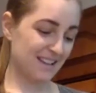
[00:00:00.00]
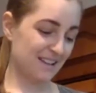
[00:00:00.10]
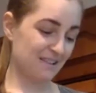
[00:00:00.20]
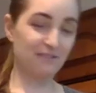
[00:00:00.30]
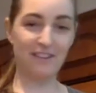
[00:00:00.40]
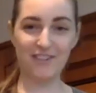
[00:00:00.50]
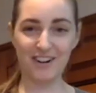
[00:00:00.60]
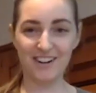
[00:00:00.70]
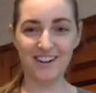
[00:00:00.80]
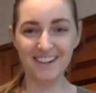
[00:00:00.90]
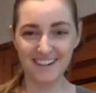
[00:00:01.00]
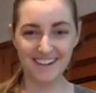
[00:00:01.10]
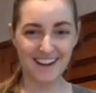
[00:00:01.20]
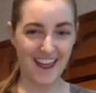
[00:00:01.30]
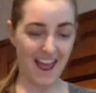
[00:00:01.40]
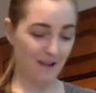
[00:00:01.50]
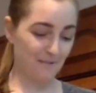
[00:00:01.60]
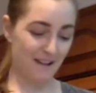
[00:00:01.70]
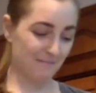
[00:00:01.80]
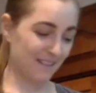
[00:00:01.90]
river, and we
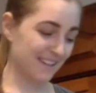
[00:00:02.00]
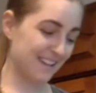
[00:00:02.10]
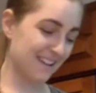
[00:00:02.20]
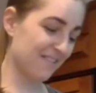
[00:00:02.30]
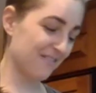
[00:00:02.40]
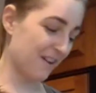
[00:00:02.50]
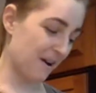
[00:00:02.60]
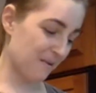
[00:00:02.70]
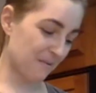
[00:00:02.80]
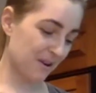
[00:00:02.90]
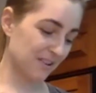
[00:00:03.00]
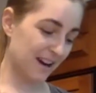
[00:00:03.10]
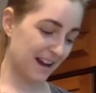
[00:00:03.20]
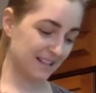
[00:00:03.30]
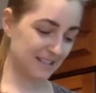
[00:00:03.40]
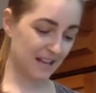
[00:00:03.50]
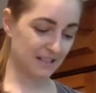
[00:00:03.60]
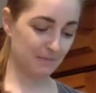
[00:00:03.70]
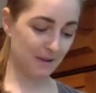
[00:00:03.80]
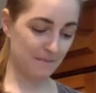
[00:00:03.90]
have plenty of water access,
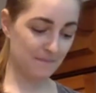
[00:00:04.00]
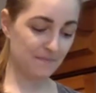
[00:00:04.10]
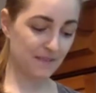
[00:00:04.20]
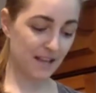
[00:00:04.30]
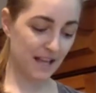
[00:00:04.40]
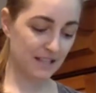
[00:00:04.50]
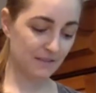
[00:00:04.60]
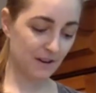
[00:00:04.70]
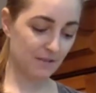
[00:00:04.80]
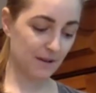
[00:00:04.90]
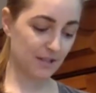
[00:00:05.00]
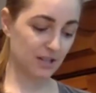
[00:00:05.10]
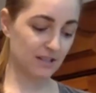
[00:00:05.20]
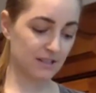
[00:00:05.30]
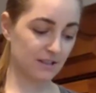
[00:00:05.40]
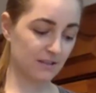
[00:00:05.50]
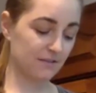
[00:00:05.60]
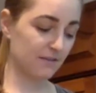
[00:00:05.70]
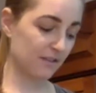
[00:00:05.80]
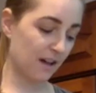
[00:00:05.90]
but it's very much a concern
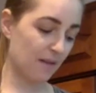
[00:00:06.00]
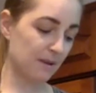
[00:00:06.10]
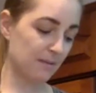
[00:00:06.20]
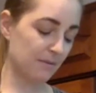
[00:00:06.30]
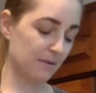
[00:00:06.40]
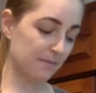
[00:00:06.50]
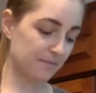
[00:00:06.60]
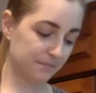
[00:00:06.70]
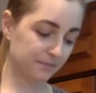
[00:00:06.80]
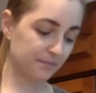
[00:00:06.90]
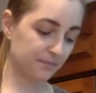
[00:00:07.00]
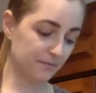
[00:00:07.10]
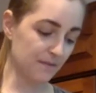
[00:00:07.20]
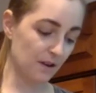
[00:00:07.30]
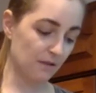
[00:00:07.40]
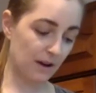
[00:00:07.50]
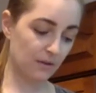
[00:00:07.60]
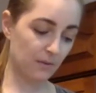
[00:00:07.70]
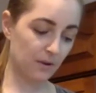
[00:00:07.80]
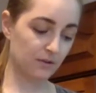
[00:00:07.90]
for a lot of people around
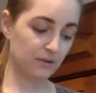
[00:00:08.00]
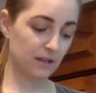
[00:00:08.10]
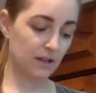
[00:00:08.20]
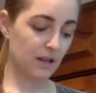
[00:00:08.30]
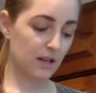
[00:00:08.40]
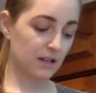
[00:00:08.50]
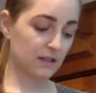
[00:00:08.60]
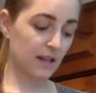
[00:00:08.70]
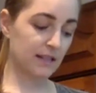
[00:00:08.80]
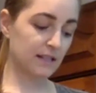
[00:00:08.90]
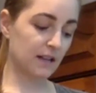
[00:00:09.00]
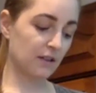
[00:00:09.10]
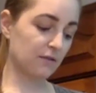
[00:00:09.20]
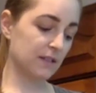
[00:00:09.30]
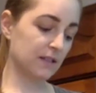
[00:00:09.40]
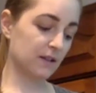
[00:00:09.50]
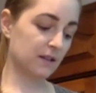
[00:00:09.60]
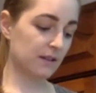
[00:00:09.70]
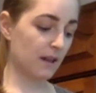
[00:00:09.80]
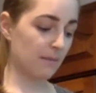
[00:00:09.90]
the world. So that's another
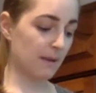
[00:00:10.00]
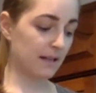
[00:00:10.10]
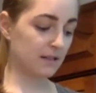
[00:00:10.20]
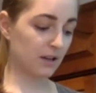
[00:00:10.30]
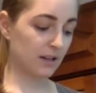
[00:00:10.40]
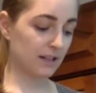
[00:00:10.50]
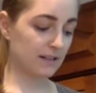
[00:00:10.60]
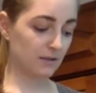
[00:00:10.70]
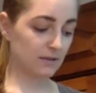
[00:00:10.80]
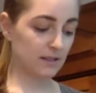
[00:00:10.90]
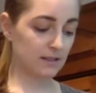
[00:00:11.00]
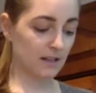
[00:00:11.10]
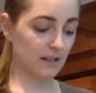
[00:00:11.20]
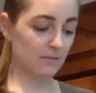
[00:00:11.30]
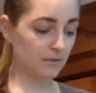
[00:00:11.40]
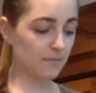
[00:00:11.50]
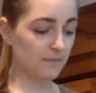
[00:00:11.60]
reason that makes Cricut so sustainable.